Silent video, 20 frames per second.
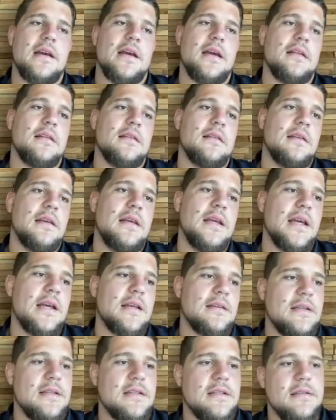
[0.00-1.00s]
and he
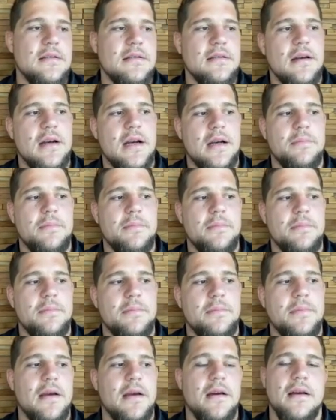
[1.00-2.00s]
has his rugby
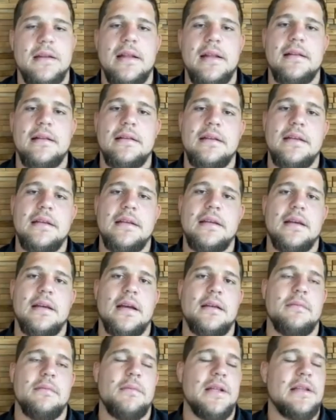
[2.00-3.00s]
identity and
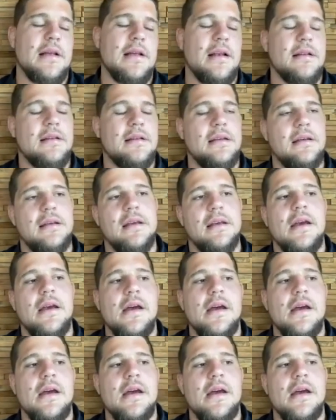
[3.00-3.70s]
mentality.